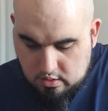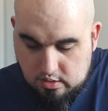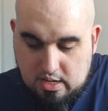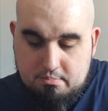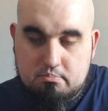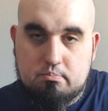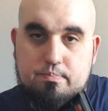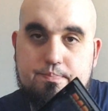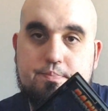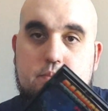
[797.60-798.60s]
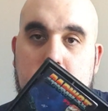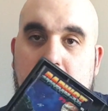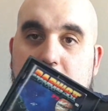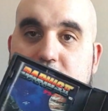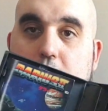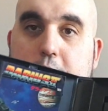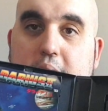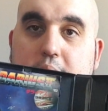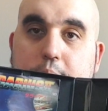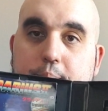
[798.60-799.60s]
Yep, it is
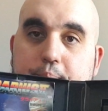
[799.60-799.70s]
complete.